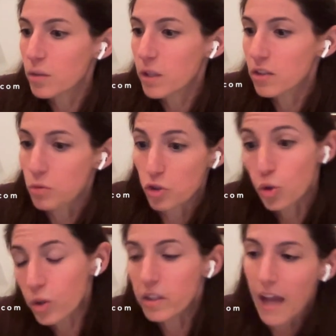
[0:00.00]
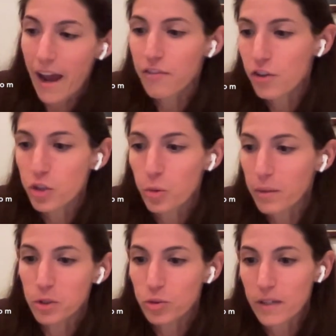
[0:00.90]
because it was shortly after you were
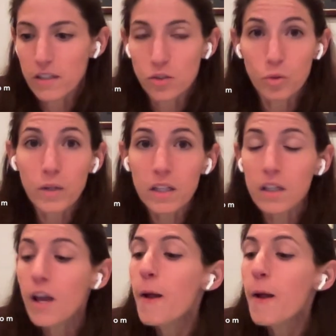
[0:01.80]
able to rent it so quickly.